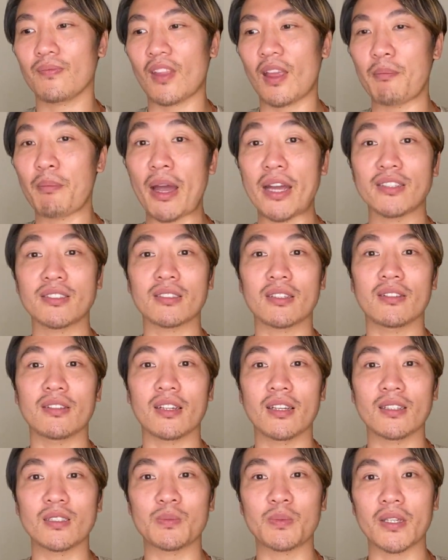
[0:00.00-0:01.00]
mention
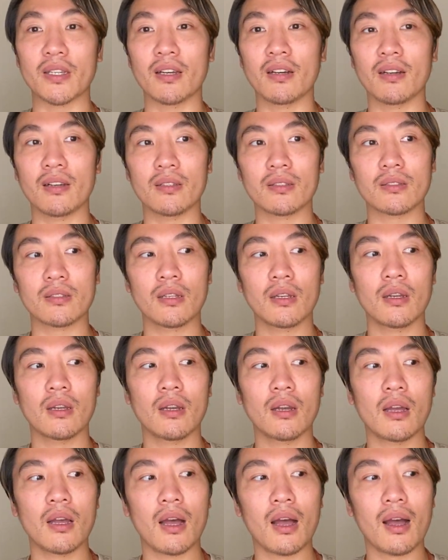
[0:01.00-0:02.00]
this because
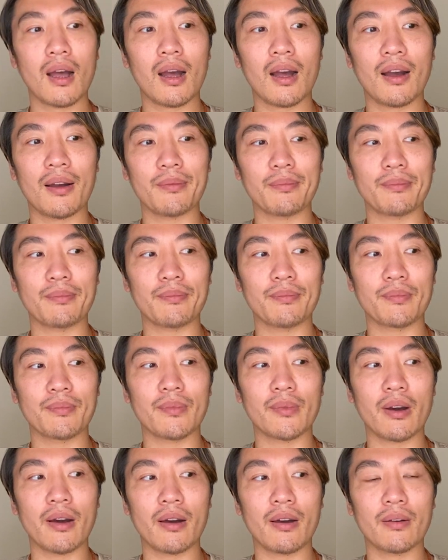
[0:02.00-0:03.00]

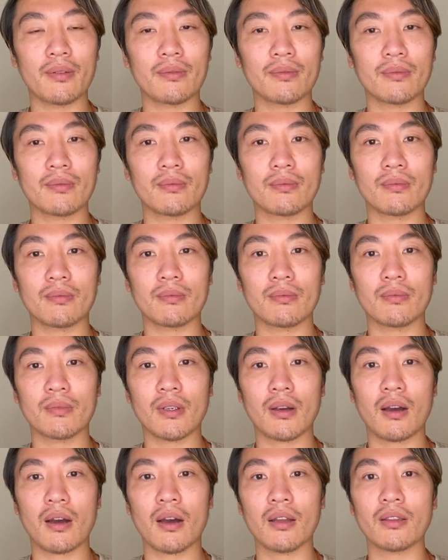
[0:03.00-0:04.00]
um,
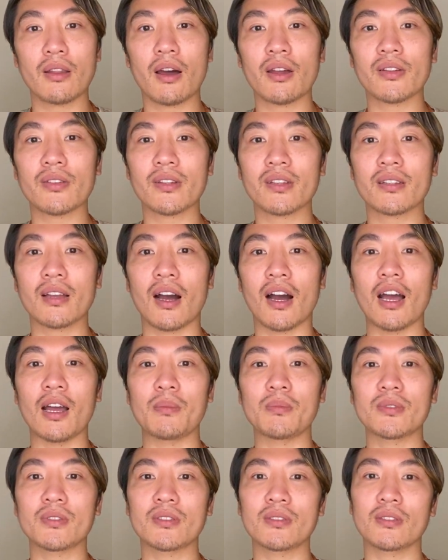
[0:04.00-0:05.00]
a lot of the
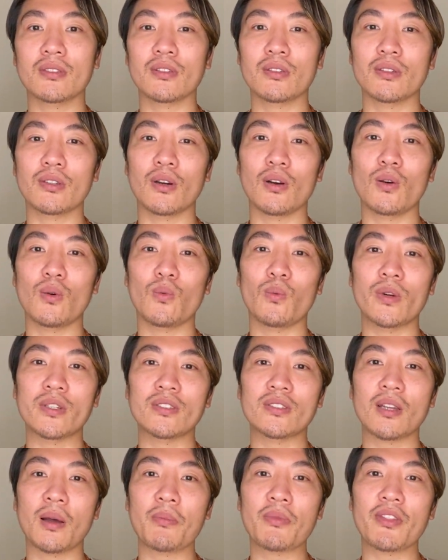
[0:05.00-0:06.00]
times, when
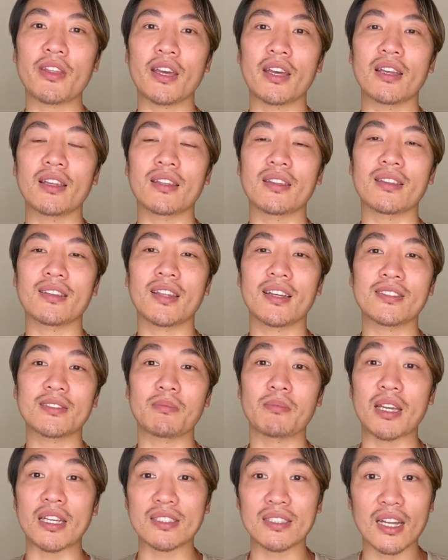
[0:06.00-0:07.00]
something doesn't
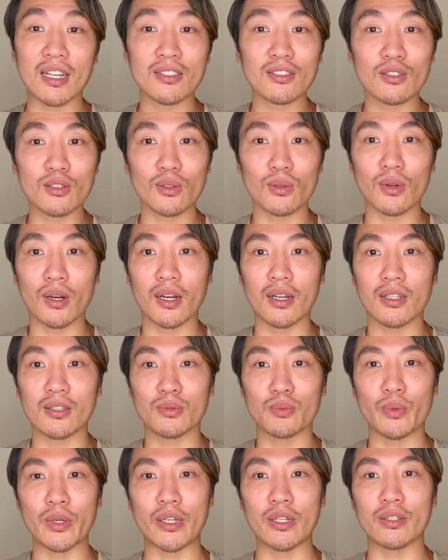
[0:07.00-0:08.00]
make sense to
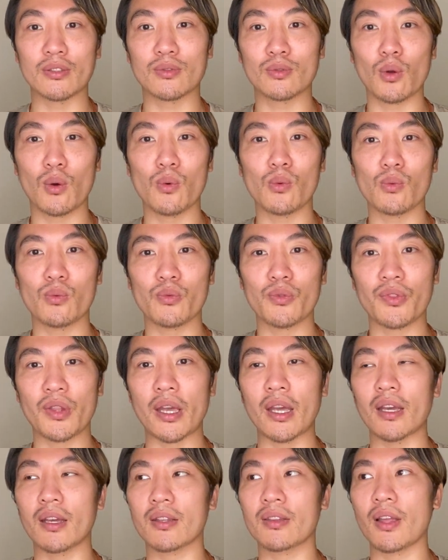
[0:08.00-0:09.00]
us, we don't
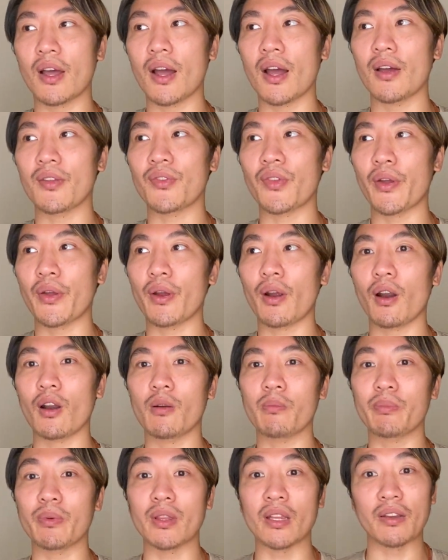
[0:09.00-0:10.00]
think that they are
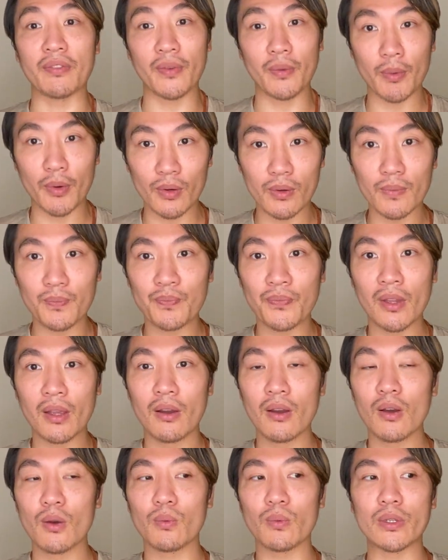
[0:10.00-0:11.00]
believable.
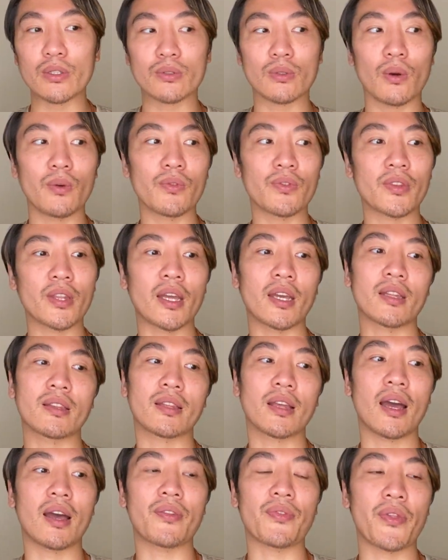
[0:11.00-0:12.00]
We don't think
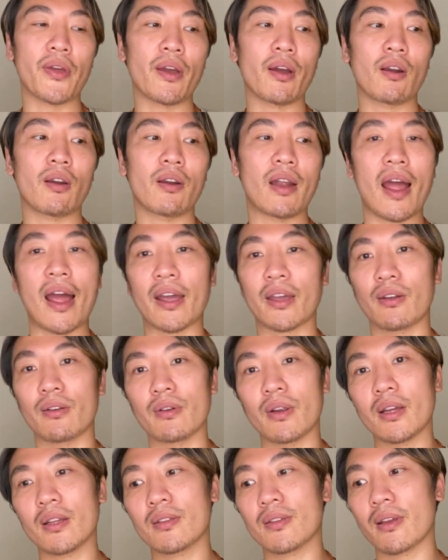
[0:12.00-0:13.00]
that they are
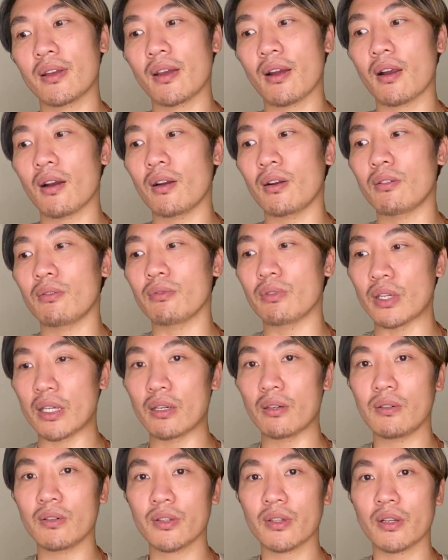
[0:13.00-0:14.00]
accurate. They are
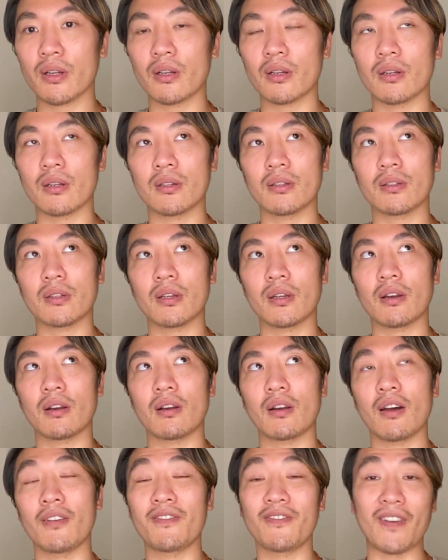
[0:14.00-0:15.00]
real.
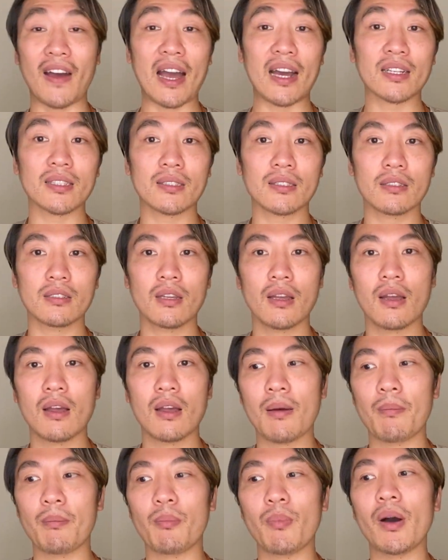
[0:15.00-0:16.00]
They're facts.
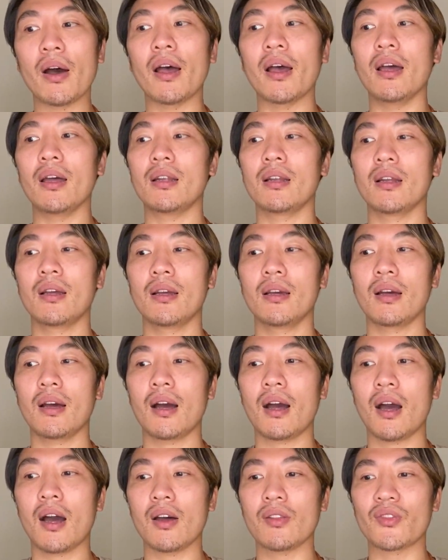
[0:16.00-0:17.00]
But
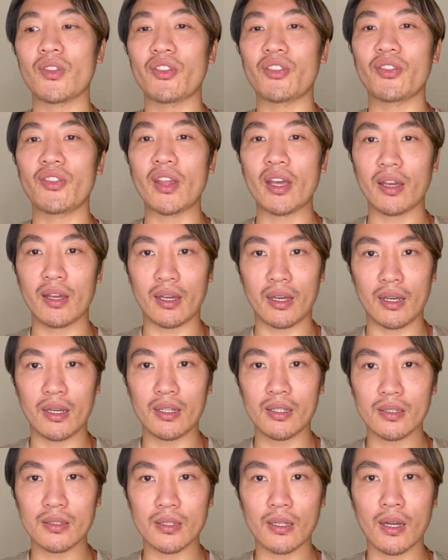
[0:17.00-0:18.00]
the thing
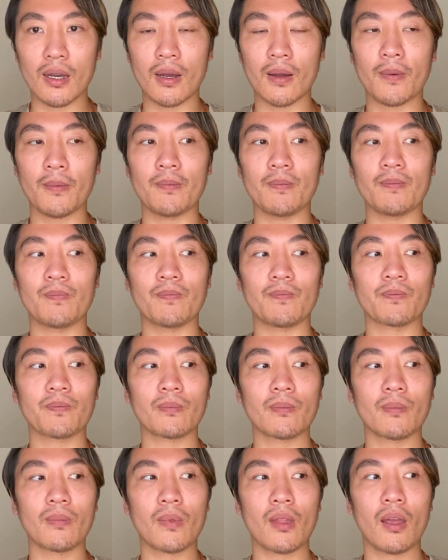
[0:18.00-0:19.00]
is,
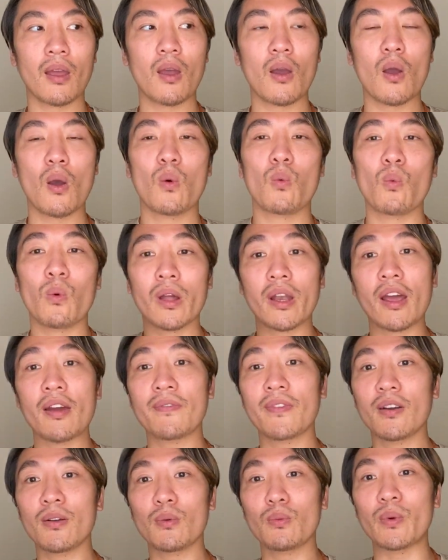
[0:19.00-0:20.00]

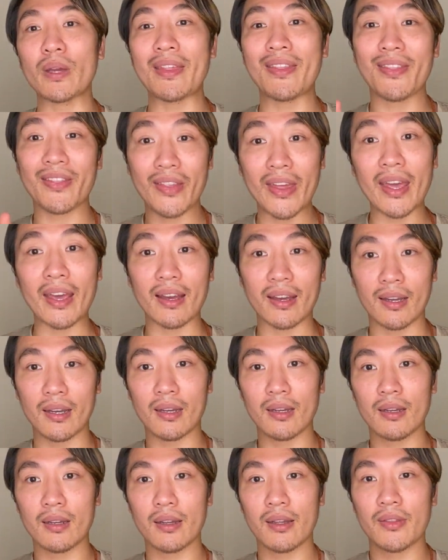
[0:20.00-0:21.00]
whatever we think
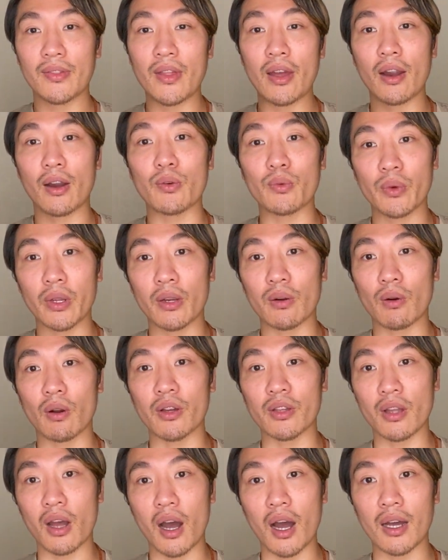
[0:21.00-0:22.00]
they are real or
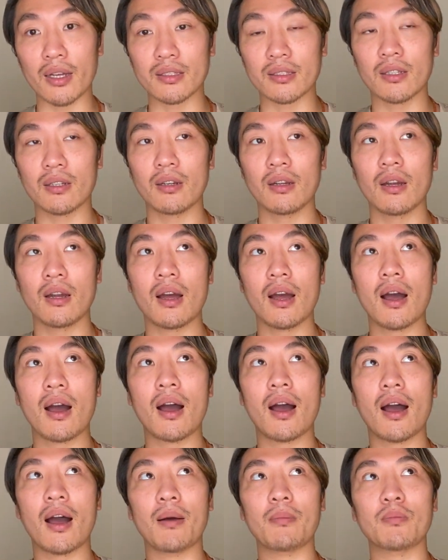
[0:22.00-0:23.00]
not,
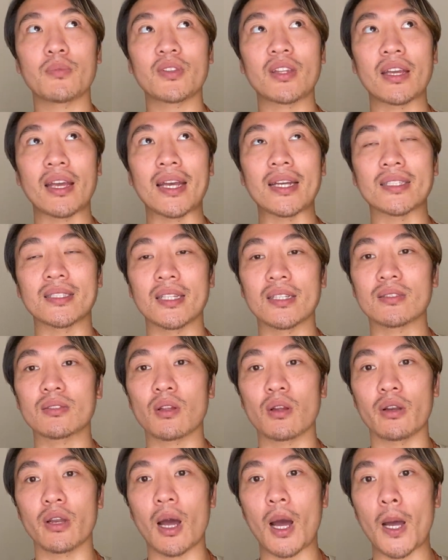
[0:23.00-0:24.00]
they exist
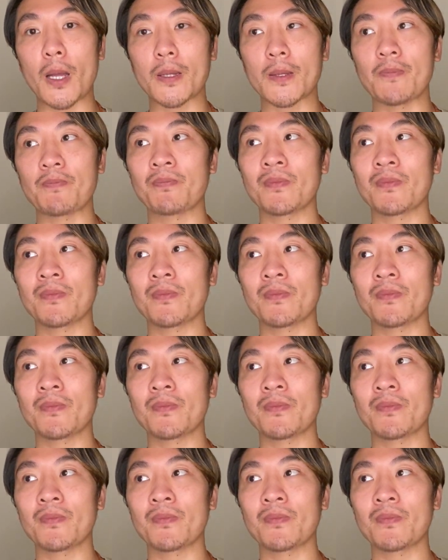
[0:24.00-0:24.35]
or not,